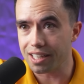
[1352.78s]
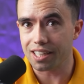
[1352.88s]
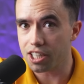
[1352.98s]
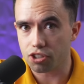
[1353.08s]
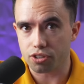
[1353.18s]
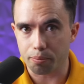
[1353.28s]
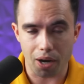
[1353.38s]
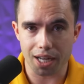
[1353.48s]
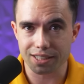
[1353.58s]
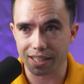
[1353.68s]
the initial
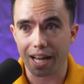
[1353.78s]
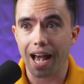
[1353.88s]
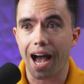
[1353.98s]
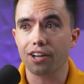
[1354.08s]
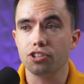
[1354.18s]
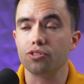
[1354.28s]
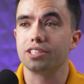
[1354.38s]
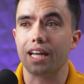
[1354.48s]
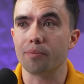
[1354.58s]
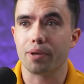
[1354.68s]
deposit, how you
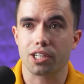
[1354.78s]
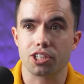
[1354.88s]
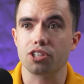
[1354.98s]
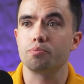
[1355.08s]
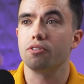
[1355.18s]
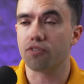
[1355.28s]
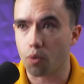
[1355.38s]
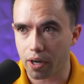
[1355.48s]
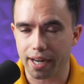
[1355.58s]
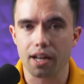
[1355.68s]
sent pictures
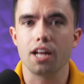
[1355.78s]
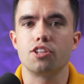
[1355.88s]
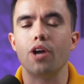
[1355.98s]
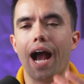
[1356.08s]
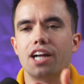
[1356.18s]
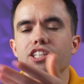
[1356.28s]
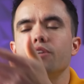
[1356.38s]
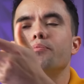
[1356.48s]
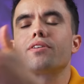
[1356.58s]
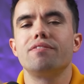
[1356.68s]
beforehand to
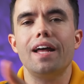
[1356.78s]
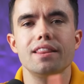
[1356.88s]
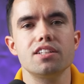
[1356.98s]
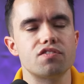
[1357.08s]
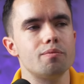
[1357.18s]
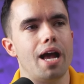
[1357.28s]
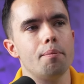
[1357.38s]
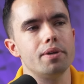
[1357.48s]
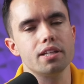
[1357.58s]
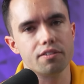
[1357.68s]
actually prevent this from
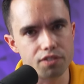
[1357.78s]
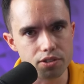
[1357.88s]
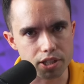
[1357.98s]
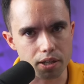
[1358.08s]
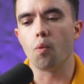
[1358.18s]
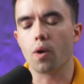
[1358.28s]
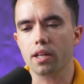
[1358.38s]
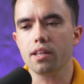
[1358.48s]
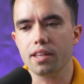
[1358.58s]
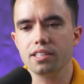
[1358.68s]
happening in the future.
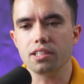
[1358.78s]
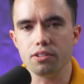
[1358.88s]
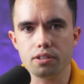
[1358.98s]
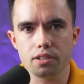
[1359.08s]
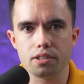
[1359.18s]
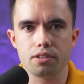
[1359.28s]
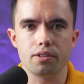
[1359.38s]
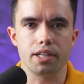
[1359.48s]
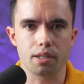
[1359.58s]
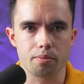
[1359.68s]
One of the things that you can
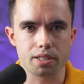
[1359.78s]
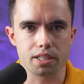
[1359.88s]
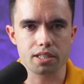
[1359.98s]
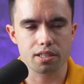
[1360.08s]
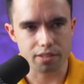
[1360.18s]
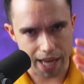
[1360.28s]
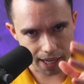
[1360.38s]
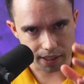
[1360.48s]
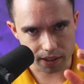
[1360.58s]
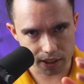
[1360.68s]
do in your business,
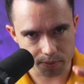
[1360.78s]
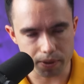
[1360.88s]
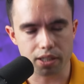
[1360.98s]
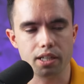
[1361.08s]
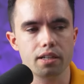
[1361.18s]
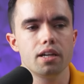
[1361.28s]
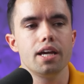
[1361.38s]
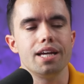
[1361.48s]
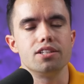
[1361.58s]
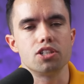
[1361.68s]
technically speaking,
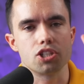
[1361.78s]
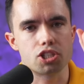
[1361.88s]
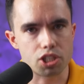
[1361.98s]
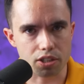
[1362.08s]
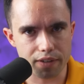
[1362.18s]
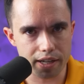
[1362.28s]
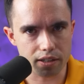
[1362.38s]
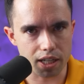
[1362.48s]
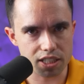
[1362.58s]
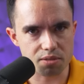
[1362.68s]
is survey
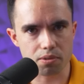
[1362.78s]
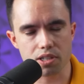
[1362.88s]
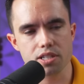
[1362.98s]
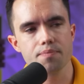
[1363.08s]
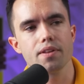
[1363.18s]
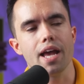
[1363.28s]
your customers